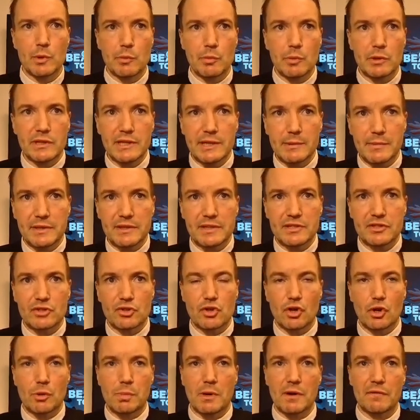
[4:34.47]
will limit the
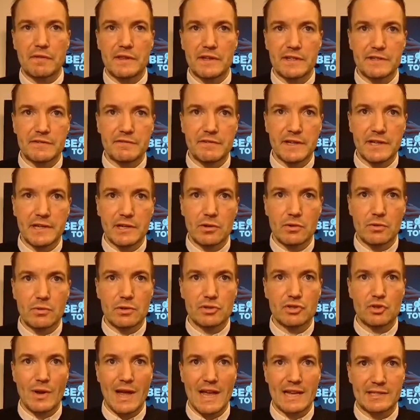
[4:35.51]
scope of this video
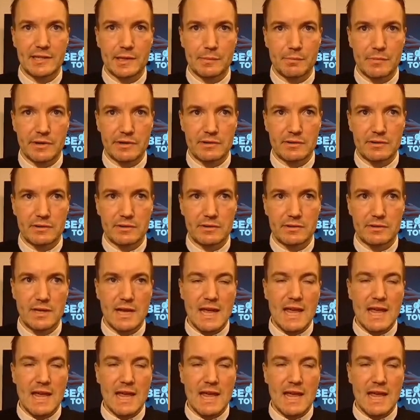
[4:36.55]
to asset models,